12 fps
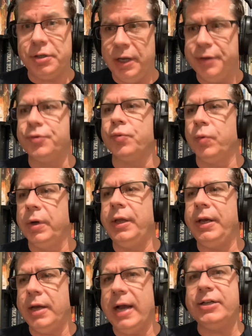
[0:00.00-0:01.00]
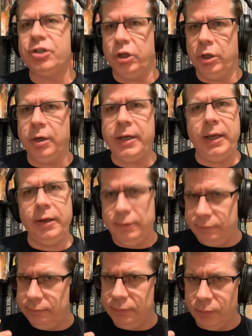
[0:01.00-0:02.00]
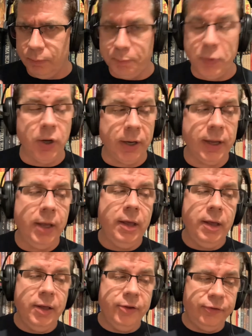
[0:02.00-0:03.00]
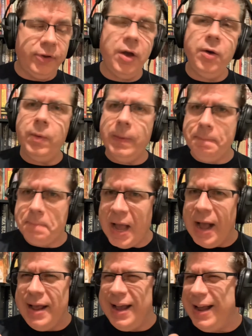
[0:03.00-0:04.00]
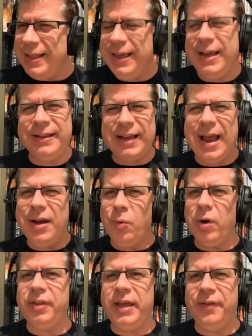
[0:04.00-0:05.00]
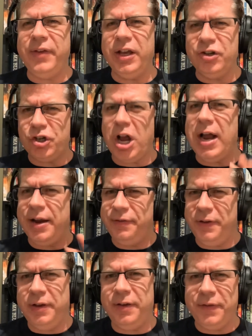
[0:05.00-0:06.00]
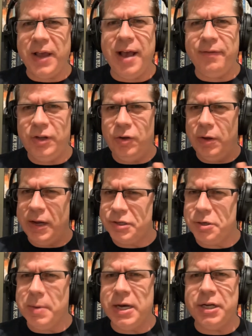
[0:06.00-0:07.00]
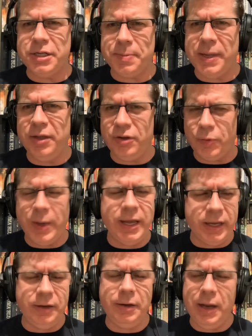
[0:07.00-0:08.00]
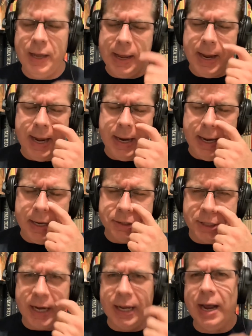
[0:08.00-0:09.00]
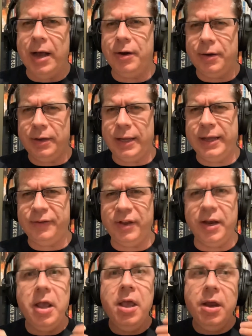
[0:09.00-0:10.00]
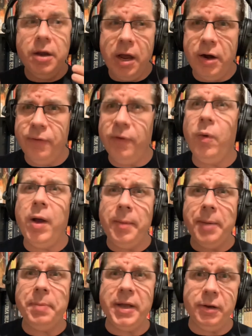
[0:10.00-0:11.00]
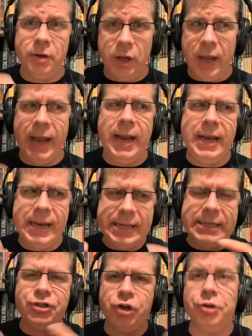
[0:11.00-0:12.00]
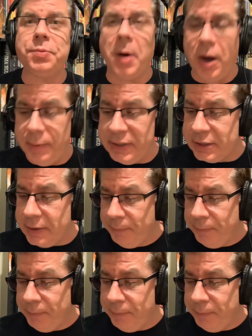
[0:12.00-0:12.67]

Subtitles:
is really nice looking book. So I think it's kind of worth giving a shot if you have a little extra money to spend this week and check it out. Like I said, not overwhelming, but it shows promise.